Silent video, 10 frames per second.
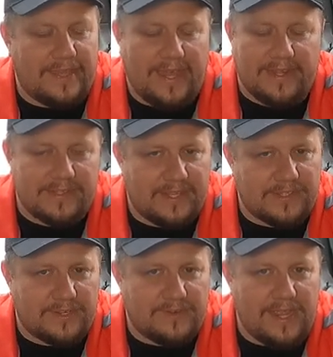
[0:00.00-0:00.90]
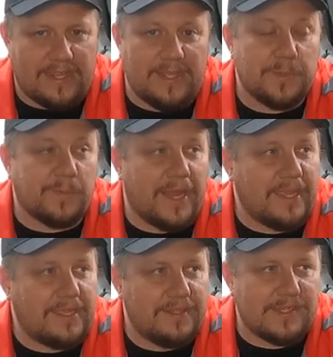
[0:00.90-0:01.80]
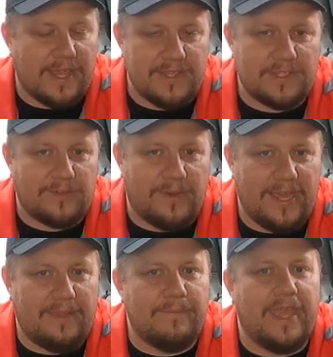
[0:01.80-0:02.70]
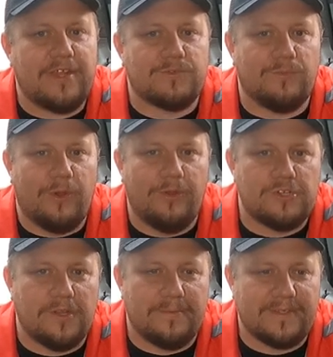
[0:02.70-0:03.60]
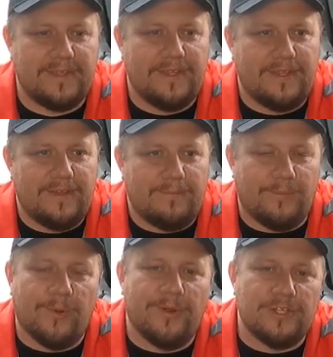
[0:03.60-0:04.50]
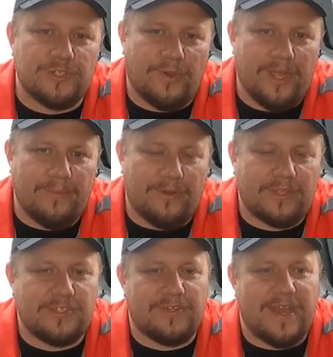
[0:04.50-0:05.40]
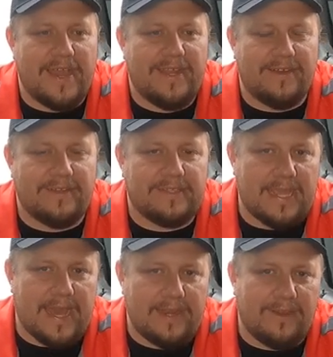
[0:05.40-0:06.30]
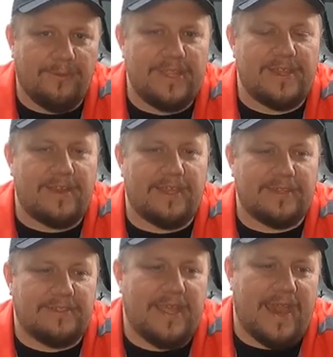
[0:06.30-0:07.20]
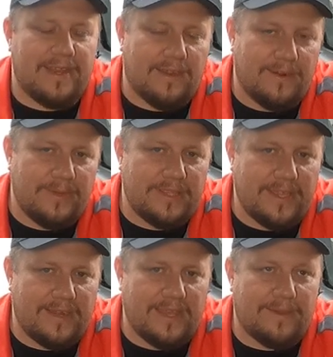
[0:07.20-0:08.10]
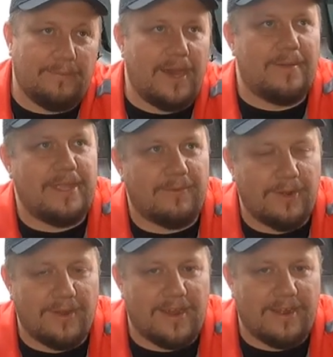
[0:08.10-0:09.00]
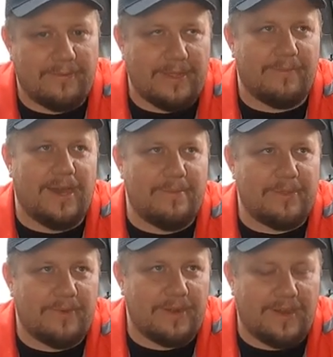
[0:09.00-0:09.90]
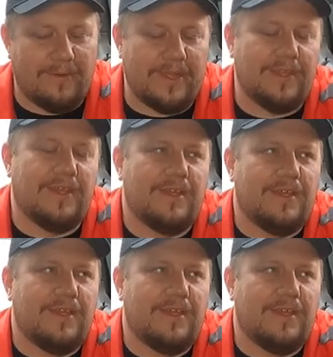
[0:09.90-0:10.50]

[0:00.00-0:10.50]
The headsets are great, keeps my kids nice and quiet, makes road trips more enjoyable because you're not hearing, Daddy, are we there yet? Daddy, are we there yet? Mommy, where are we? Mommy, where are we?